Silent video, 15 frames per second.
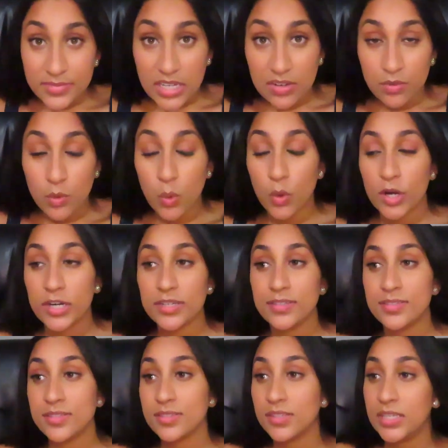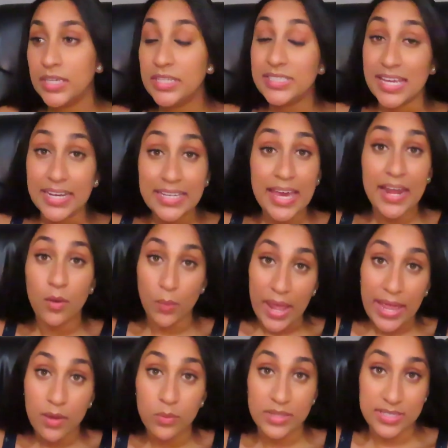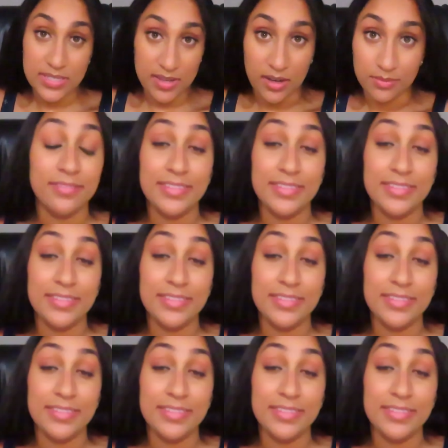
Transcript: Of course, he did get away with some.